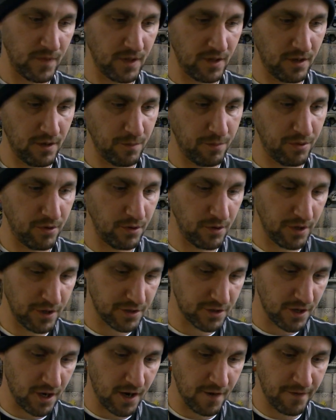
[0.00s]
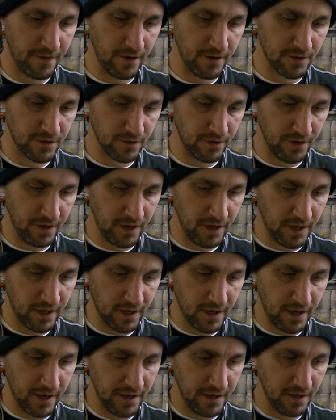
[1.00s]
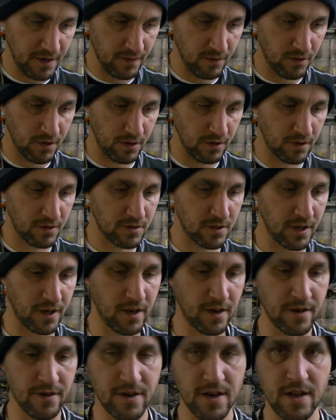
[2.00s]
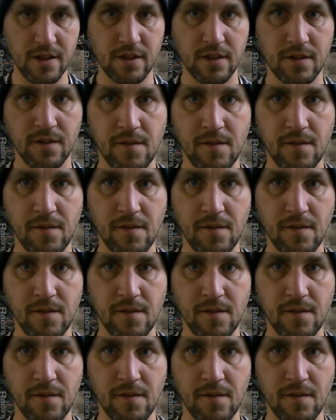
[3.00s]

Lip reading: I'll pull this off here so you can get an idea of what it looks like underneath.